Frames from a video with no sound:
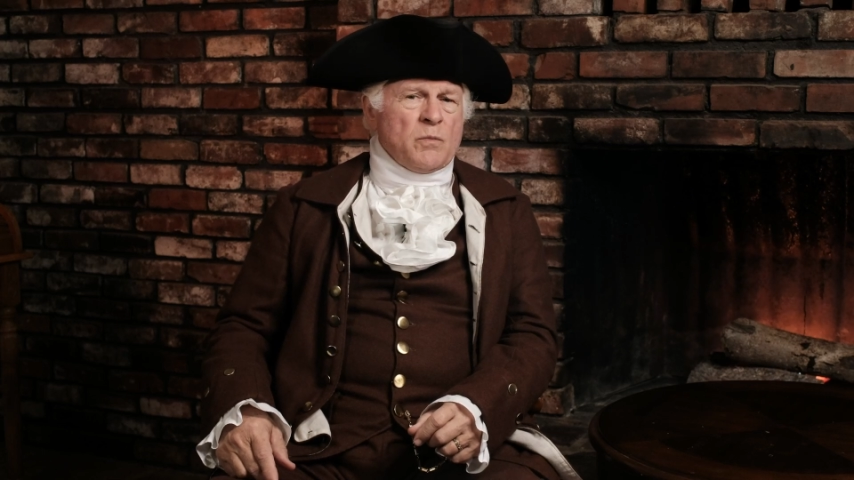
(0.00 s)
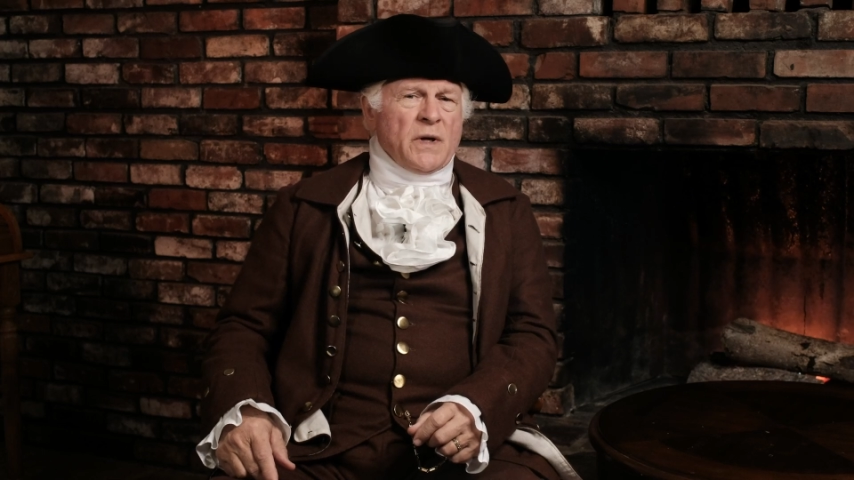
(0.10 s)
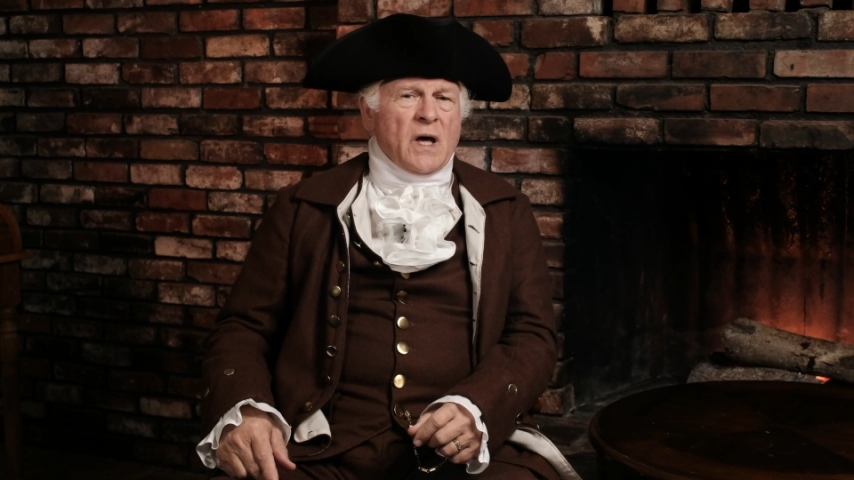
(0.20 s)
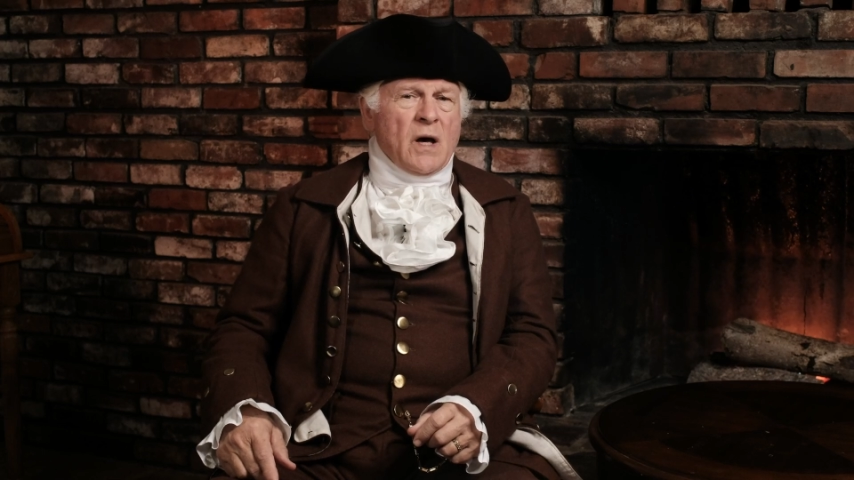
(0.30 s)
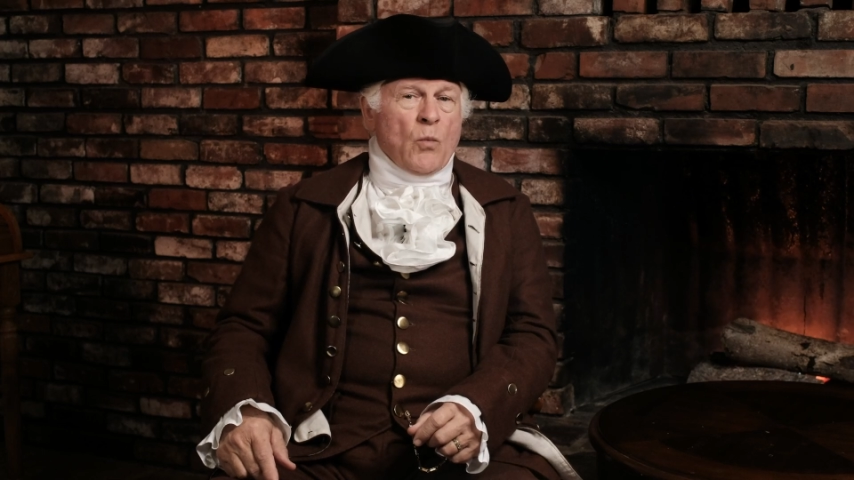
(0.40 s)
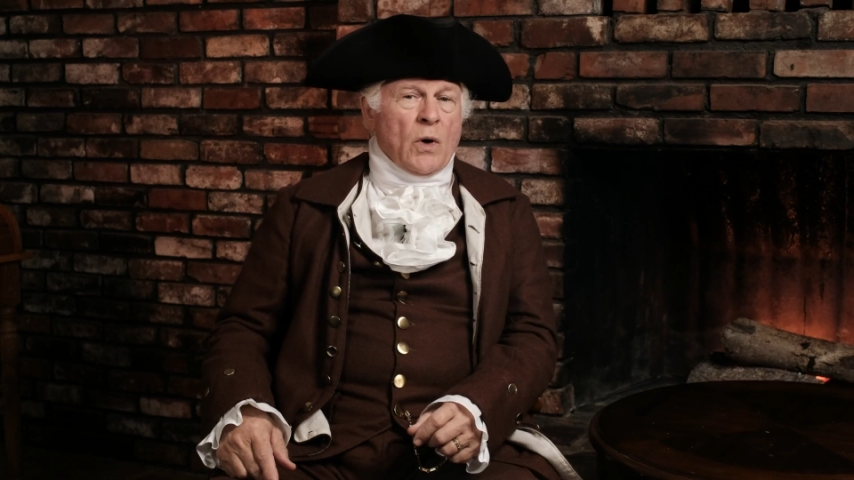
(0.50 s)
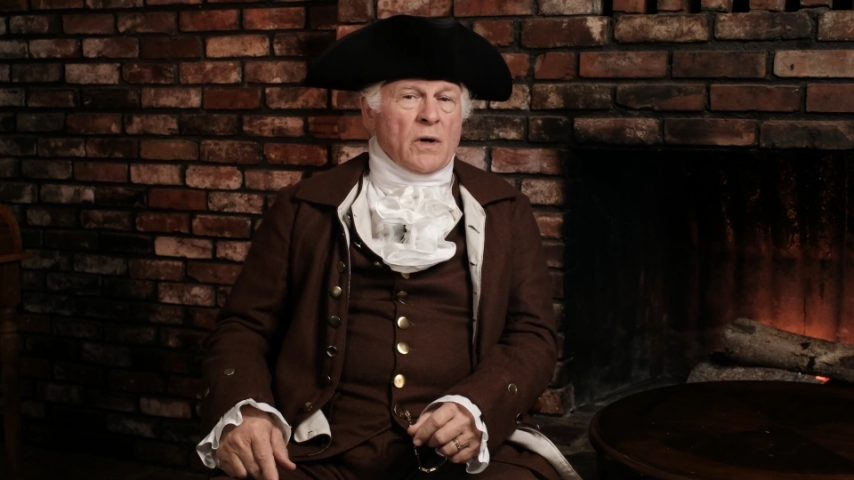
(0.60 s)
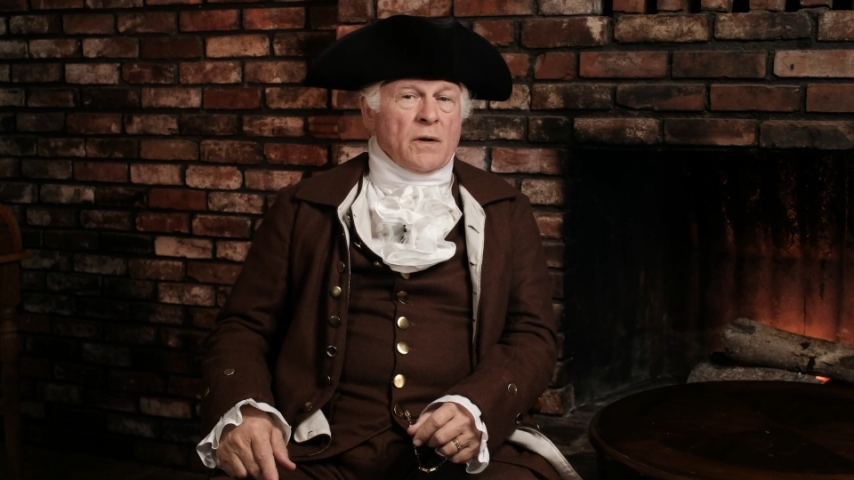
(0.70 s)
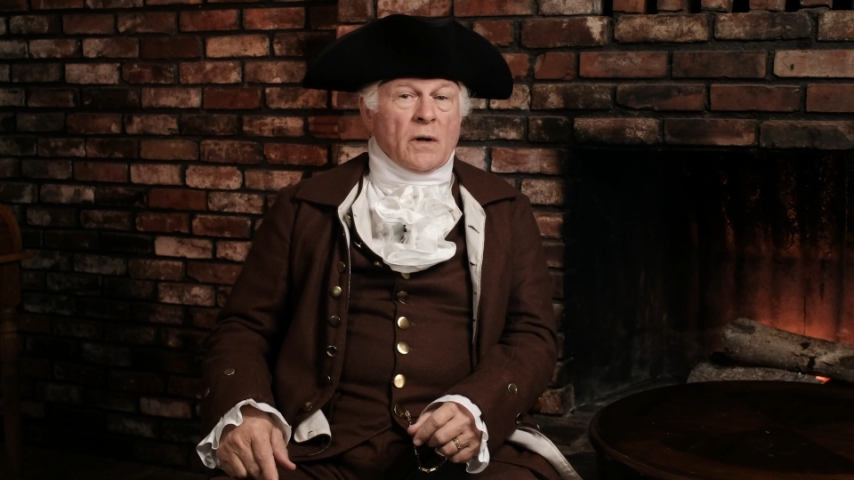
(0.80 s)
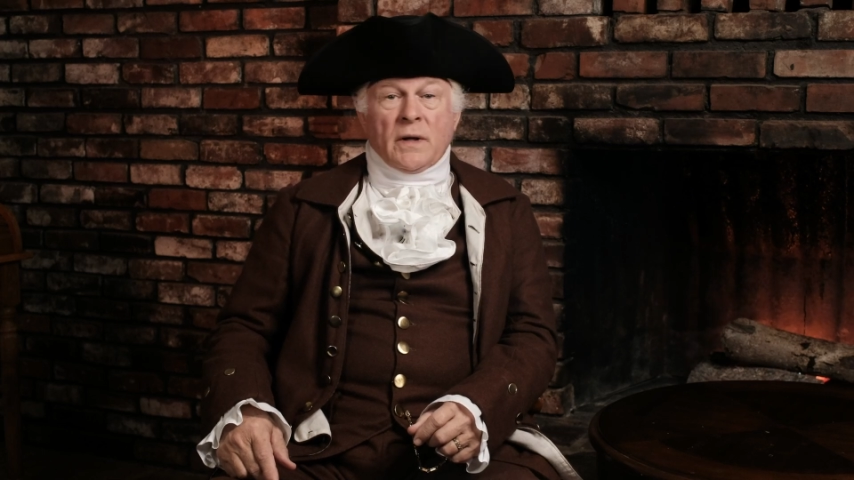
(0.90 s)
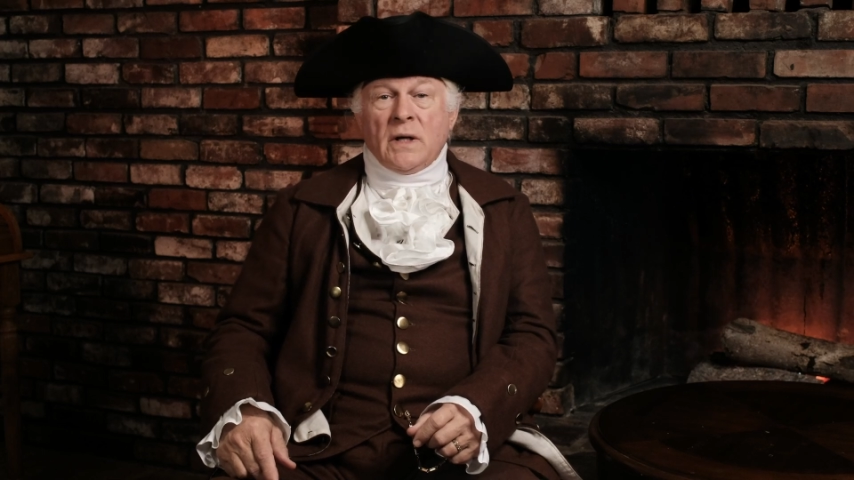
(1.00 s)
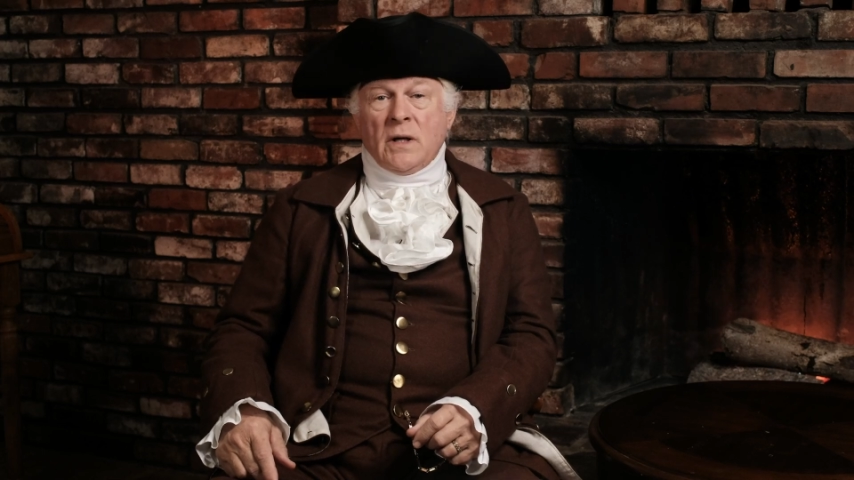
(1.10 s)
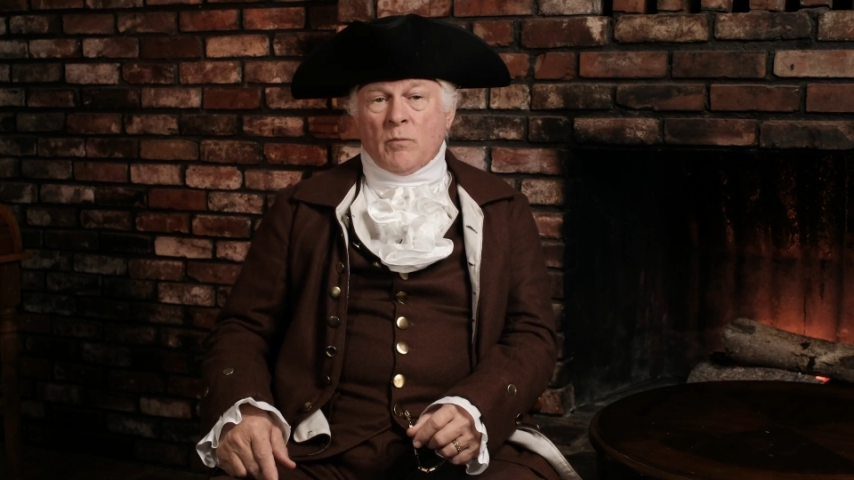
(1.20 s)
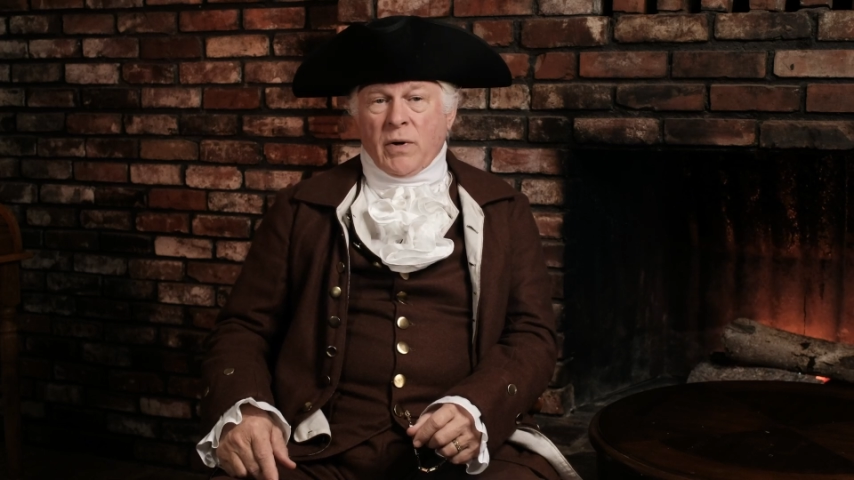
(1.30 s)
became one of the leading